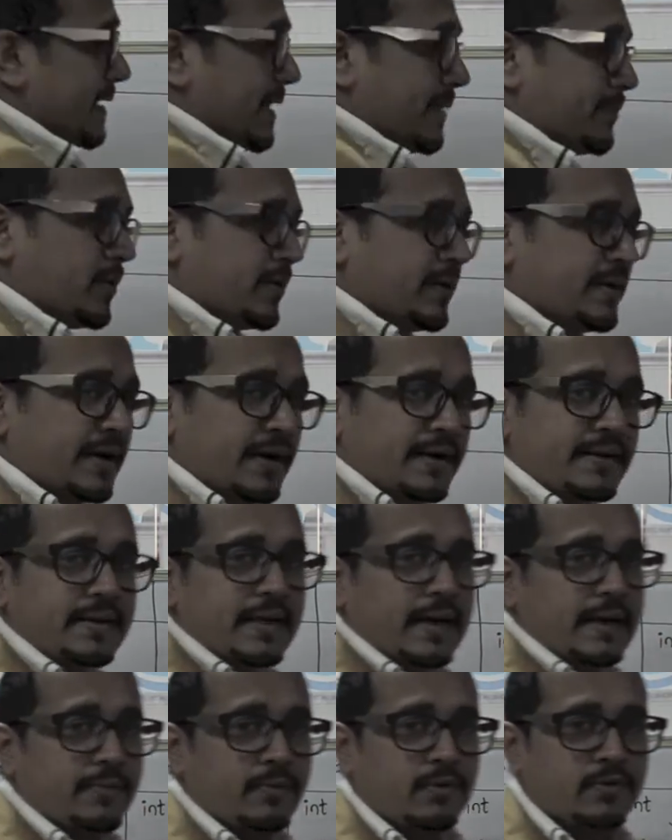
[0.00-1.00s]
type, the return
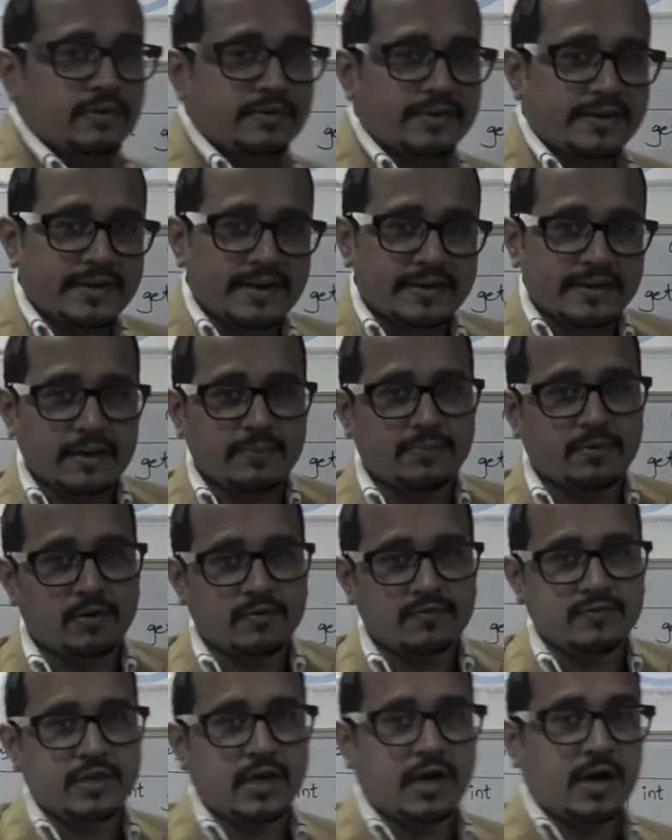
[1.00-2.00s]
type or the data type
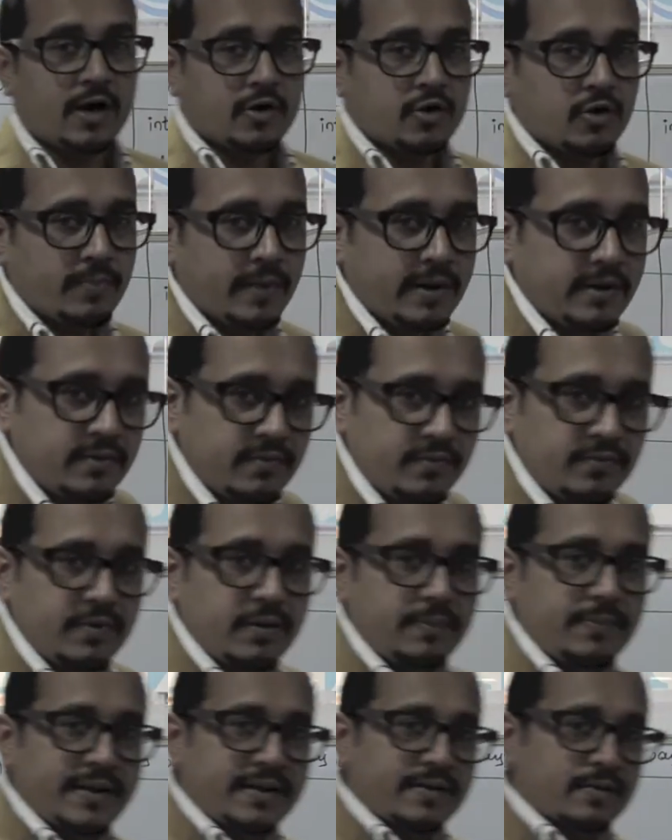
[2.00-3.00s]
of the argument
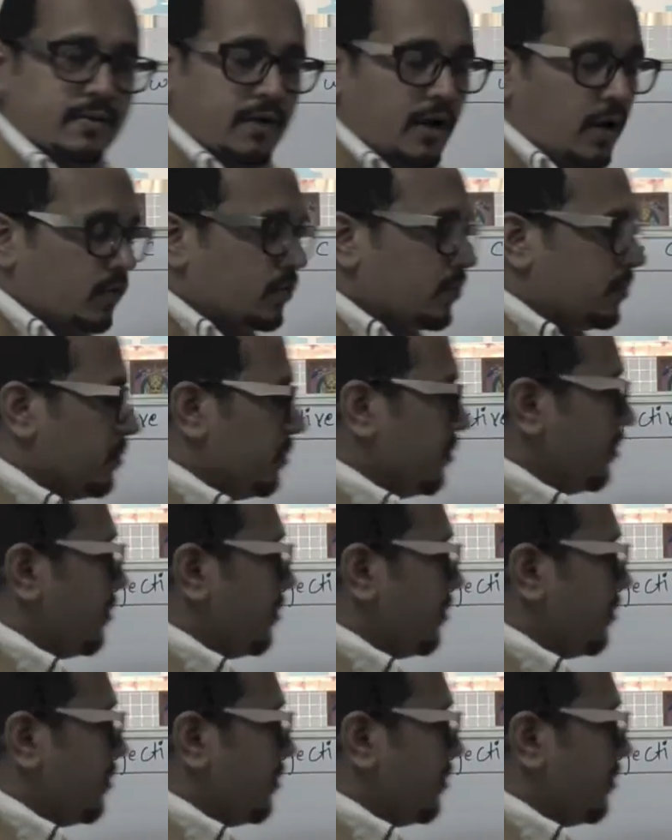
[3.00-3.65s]
will be in round